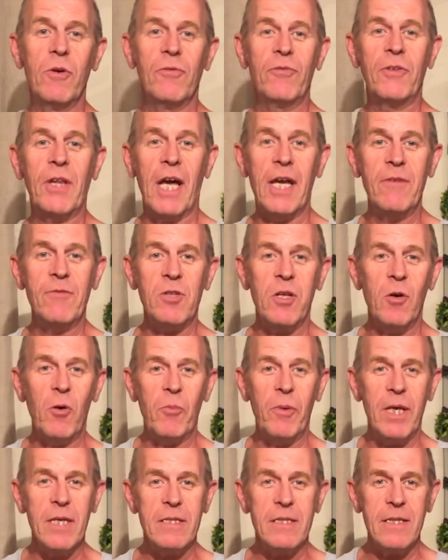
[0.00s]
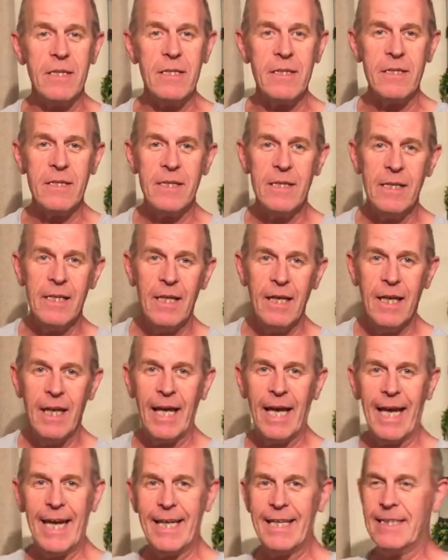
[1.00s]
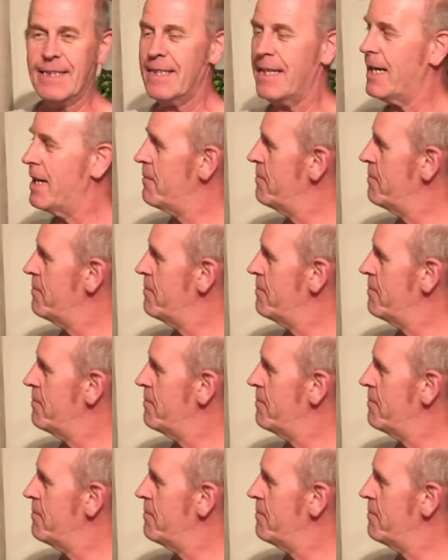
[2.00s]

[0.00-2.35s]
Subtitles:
of Dave's little beasties. And